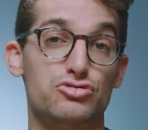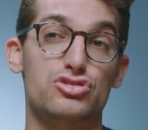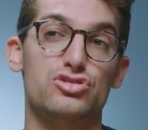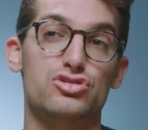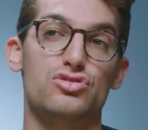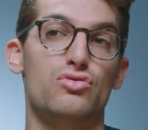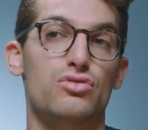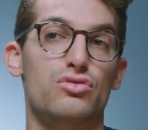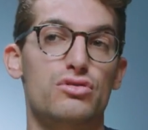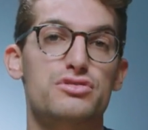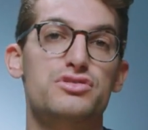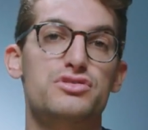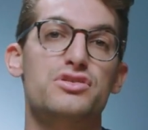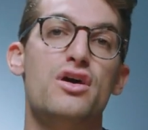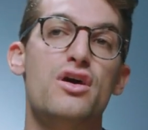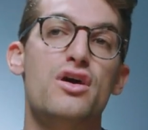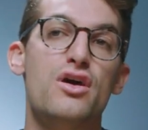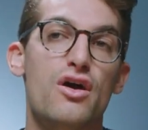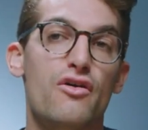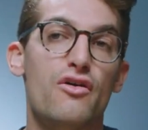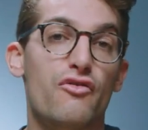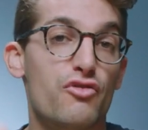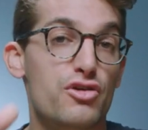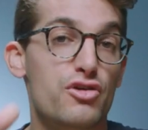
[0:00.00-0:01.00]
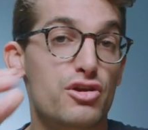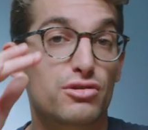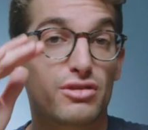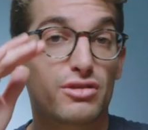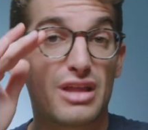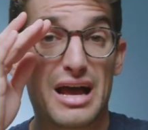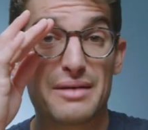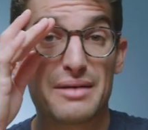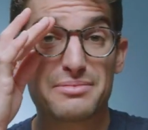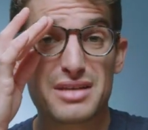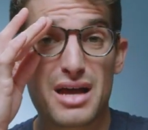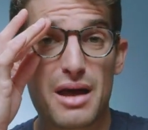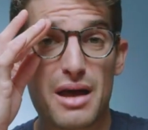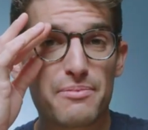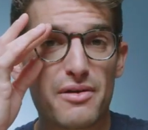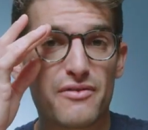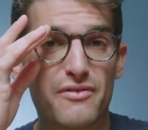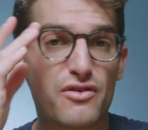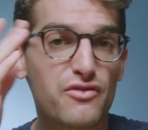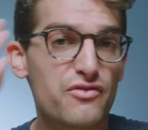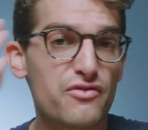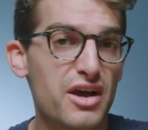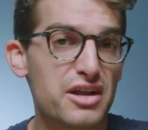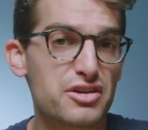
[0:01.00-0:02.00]
storage for your laptop if
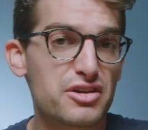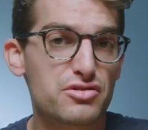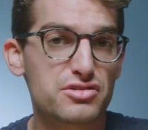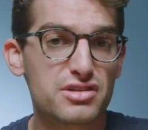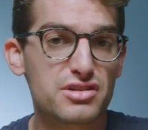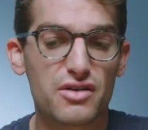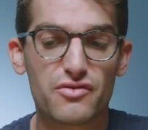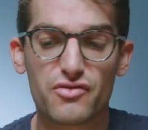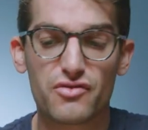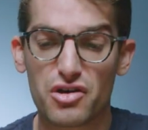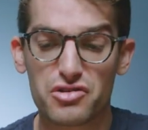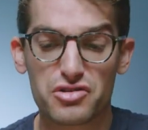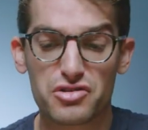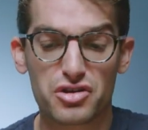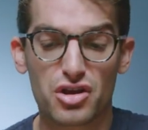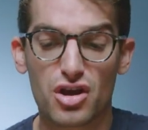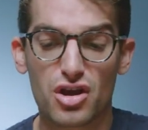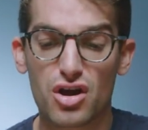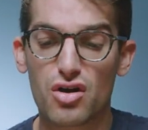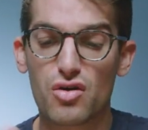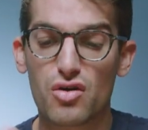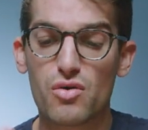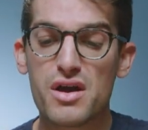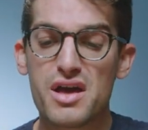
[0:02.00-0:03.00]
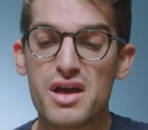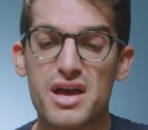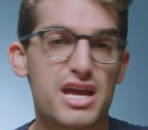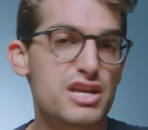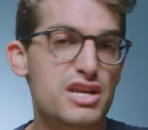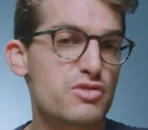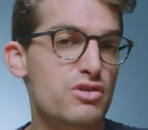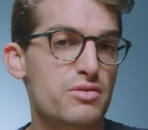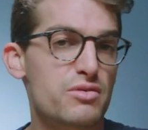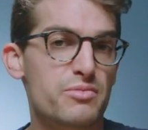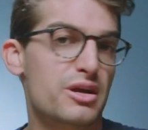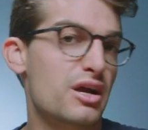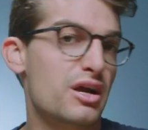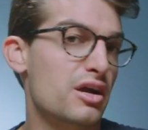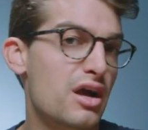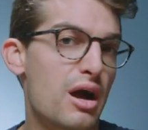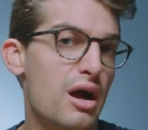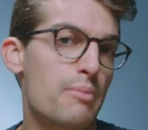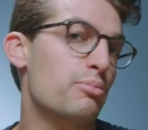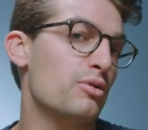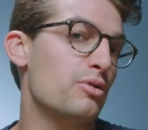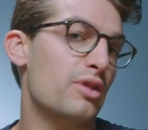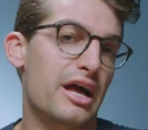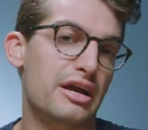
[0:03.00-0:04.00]
you find yourself on the go and you wanna bring a
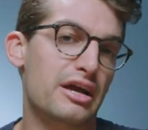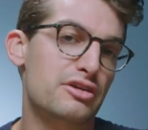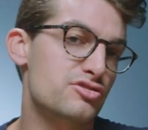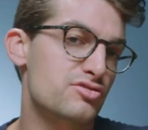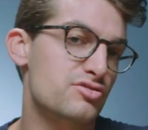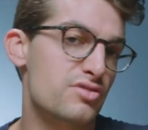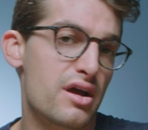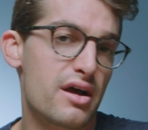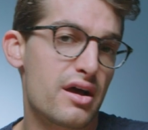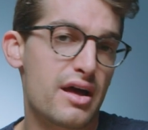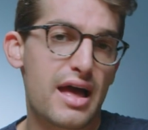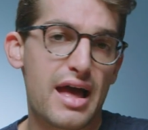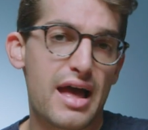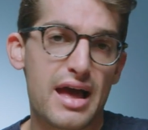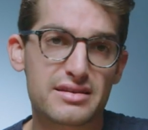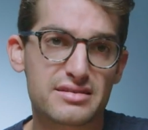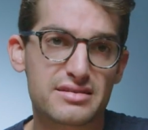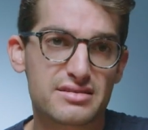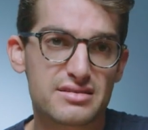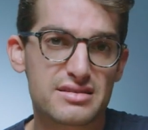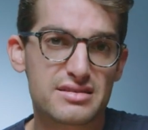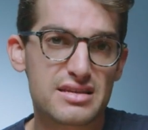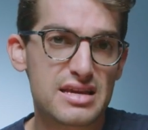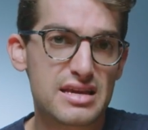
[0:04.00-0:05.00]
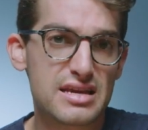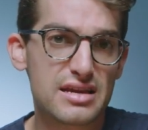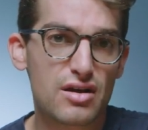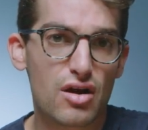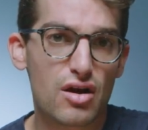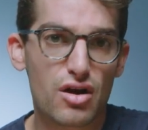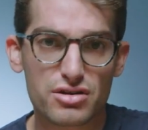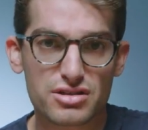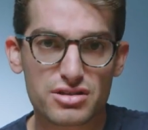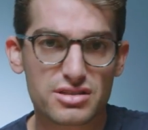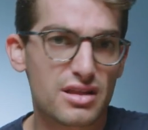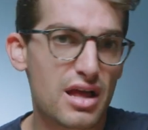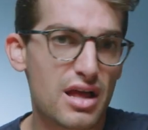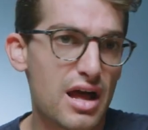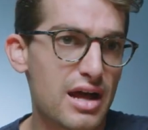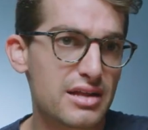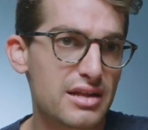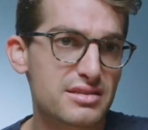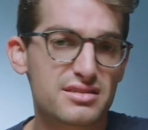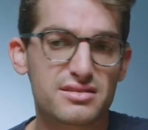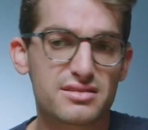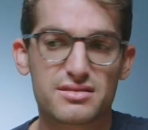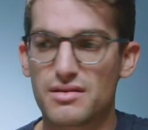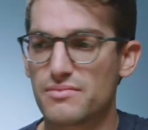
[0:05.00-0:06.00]
couple extra SD card
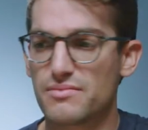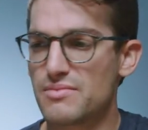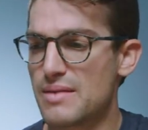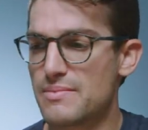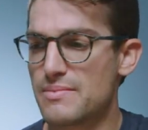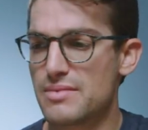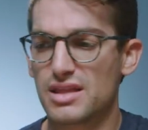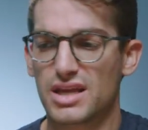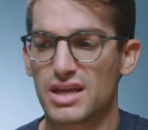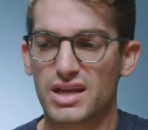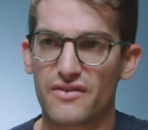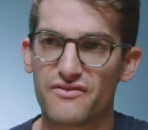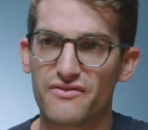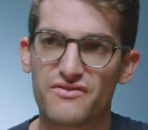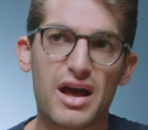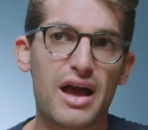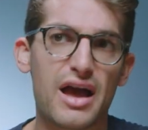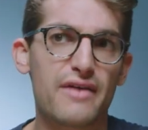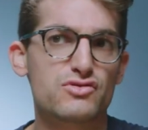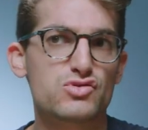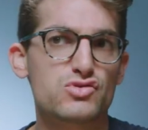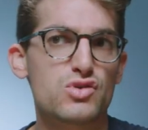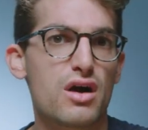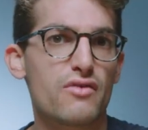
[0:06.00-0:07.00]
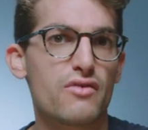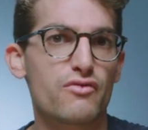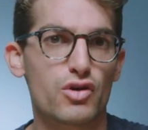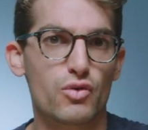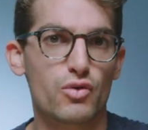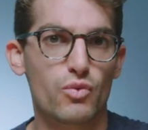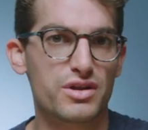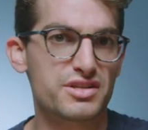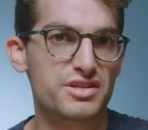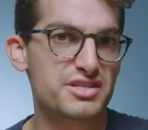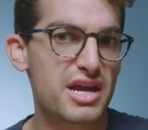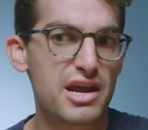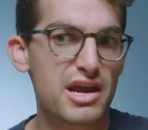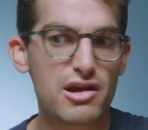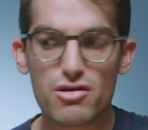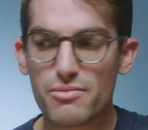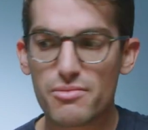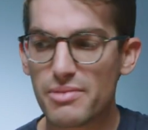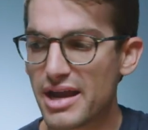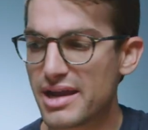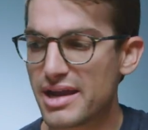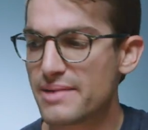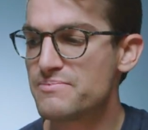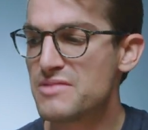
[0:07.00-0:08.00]
slots, maybe like a 512 or a one
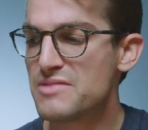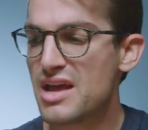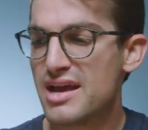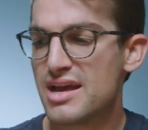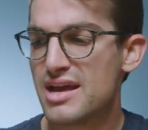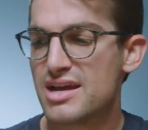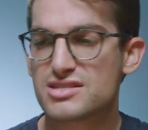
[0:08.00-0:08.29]
terabyte,